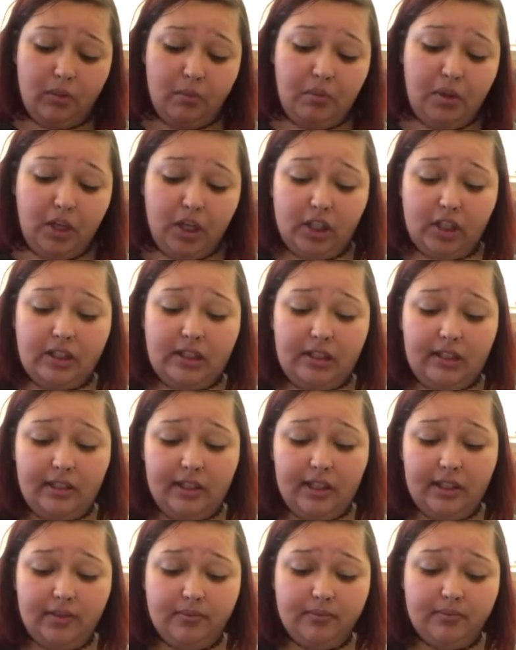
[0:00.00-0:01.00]

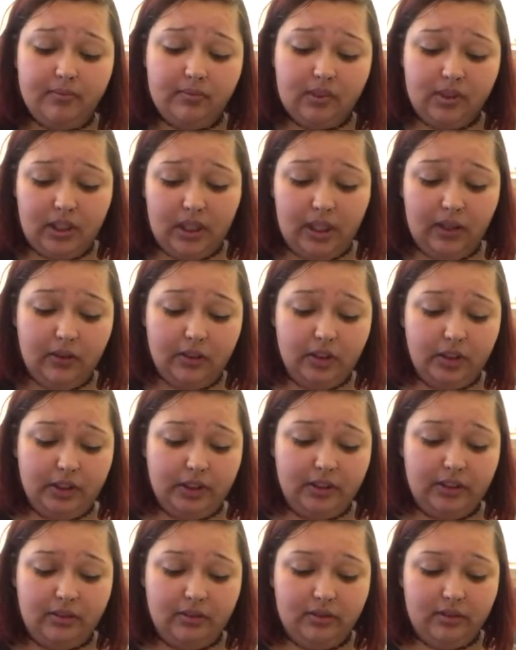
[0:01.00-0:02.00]
Personally, I would
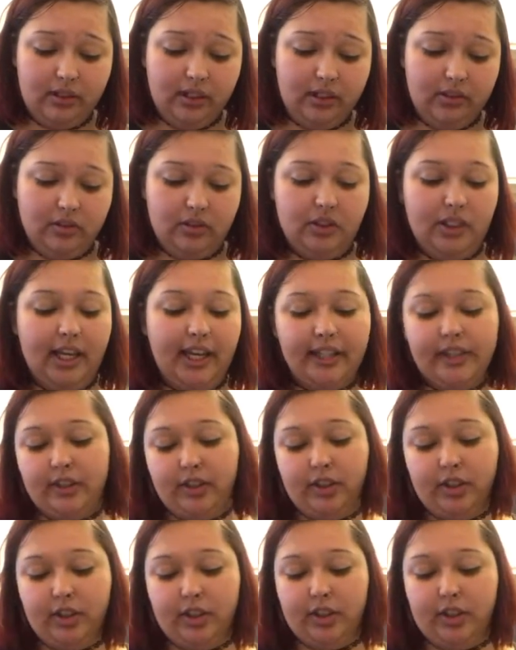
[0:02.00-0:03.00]
just take
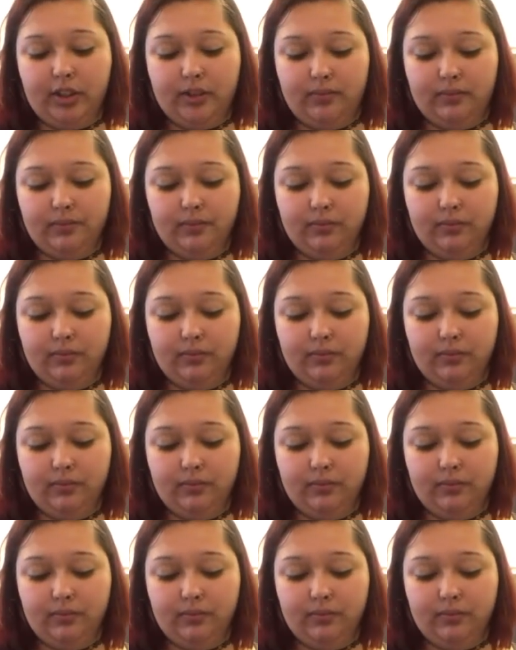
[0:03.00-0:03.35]
your